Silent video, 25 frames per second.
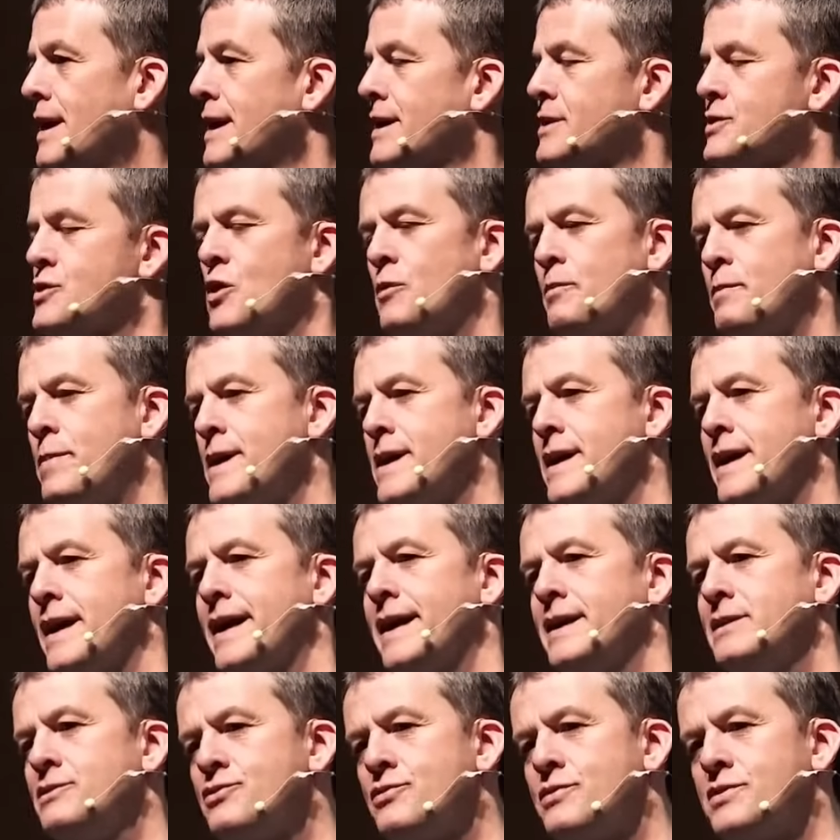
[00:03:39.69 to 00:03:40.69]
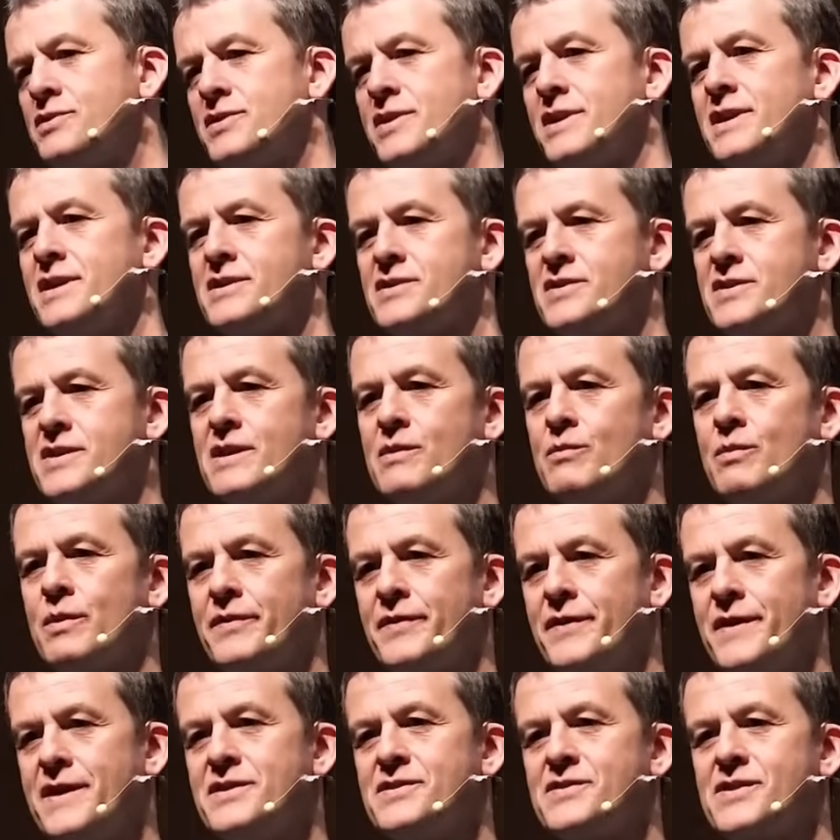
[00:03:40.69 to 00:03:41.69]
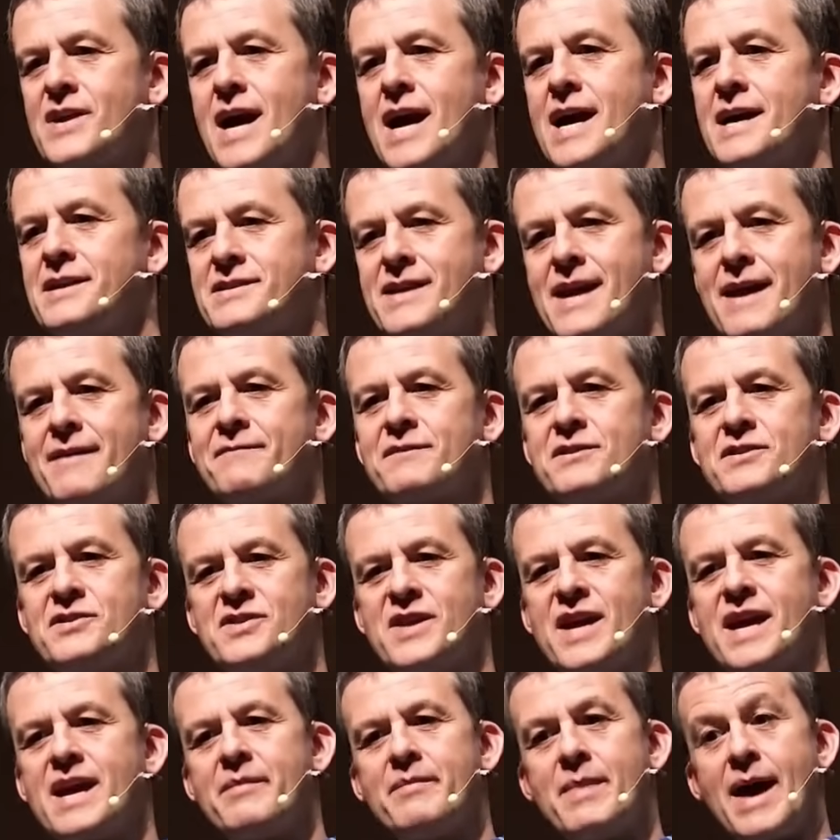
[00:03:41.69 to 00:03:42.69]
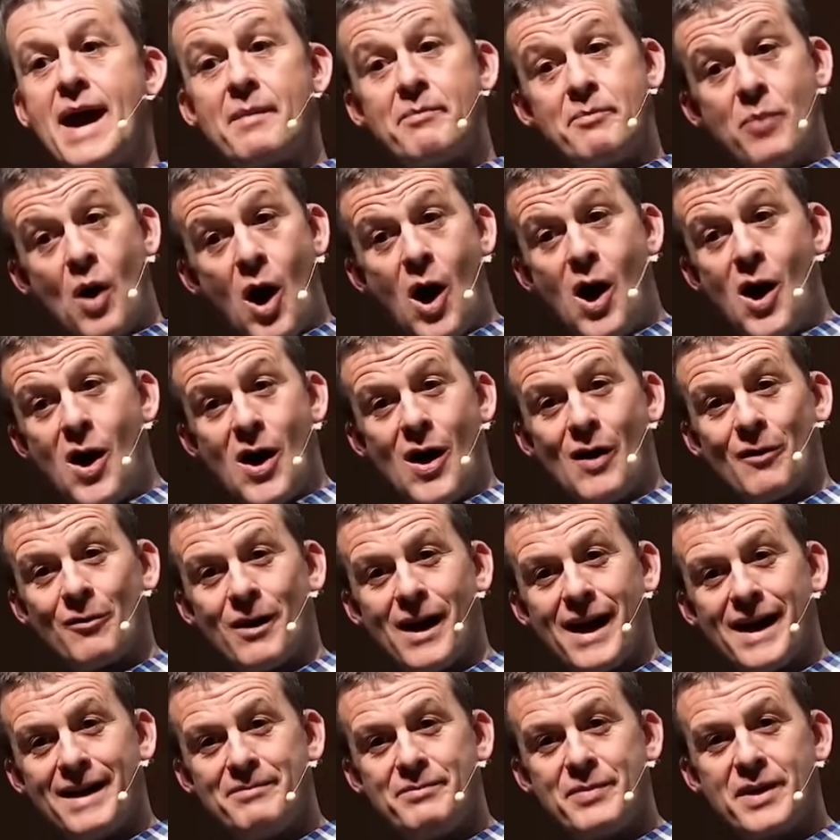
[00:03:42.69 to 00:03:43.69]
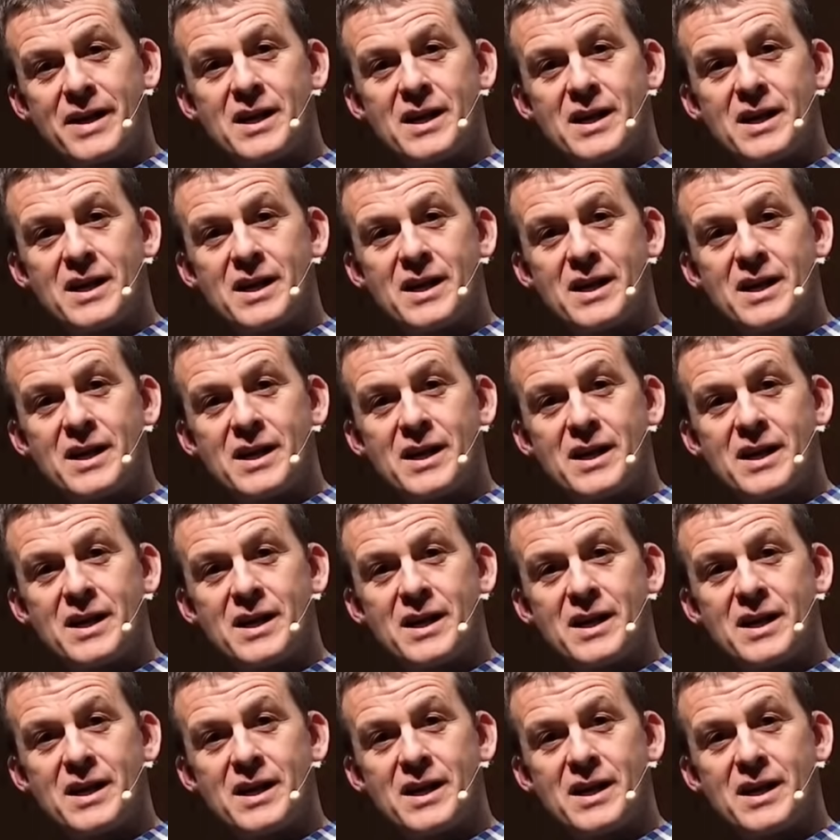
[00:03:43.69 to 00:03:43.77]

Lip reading: So it'd be interesting to see what these guys have to say about Paul, right?